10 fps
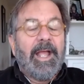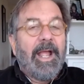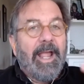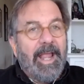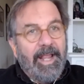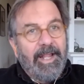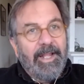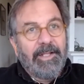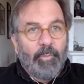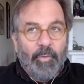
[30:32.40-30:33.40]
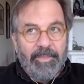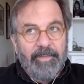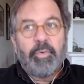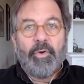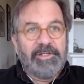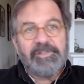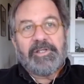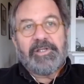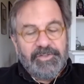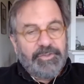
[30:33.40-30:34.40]
And one of the points
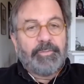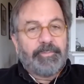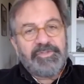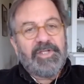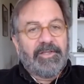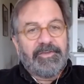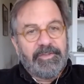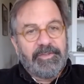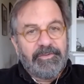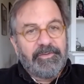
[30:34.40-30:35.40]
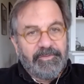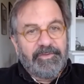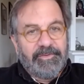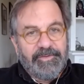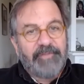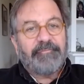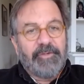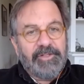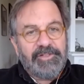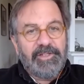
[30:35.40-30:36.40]
is the 2%
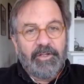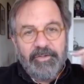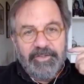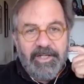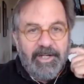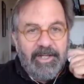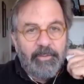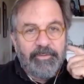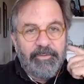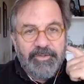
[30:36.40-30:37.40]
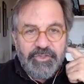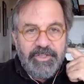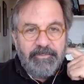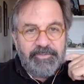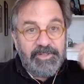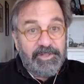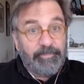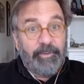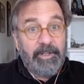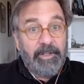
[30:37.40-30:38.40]
difference in our DNA with the chimps is
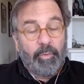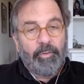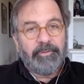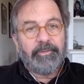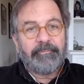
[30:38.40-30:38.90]
pretty important.